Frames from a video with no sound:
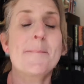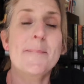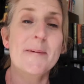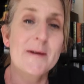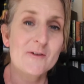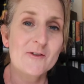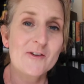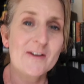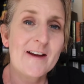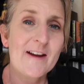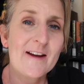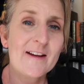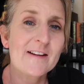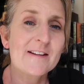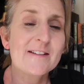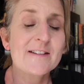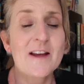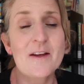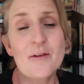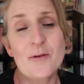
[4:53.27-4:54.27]
But
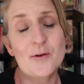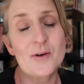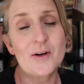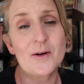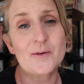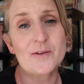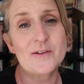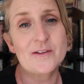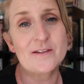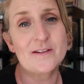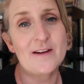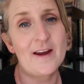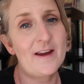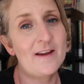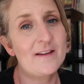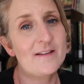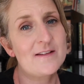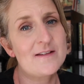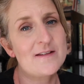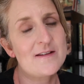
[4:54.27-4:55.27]
regardless, I thought I would just
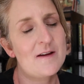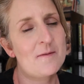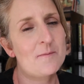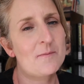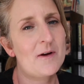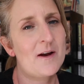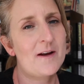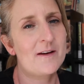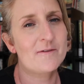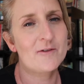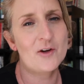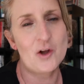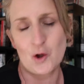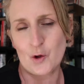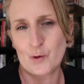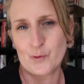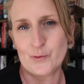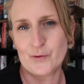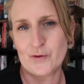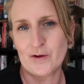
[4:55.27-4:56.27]
add some kind of
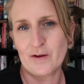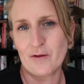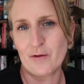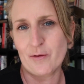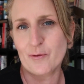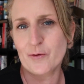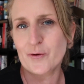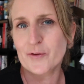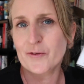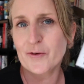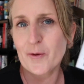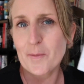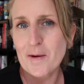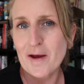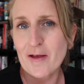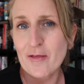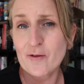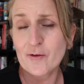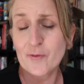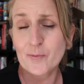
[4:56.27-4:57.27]
closing thoughts
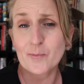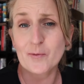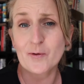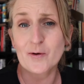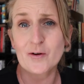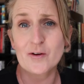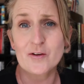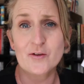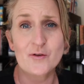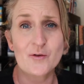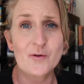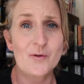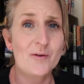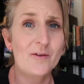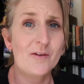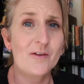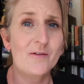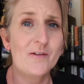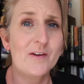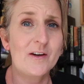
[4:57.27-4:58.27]
about this book to this